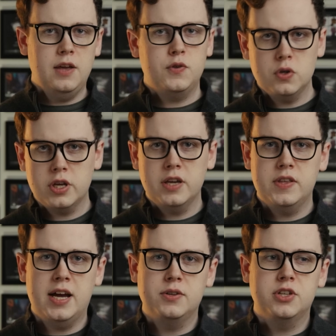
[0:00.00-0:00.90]
If you're looking at
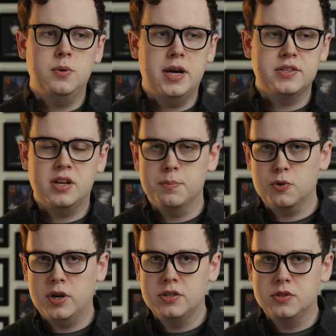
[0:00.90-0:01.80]
the alto as an
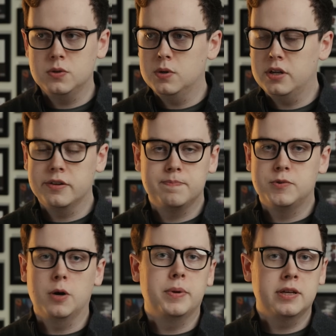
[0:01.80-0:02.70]
upgrade to a lot of
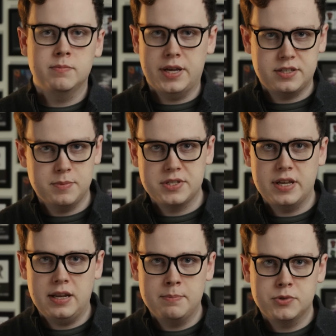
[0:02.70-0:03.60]
topping
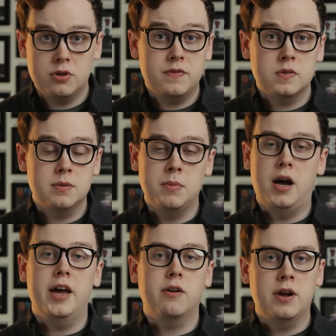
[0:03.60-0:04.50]
SMSL amps or even some
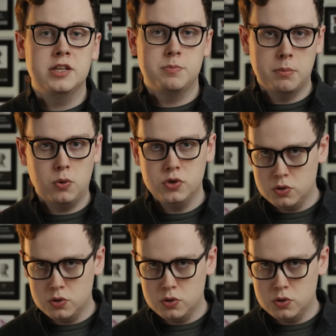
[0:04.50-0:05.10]
higher end but more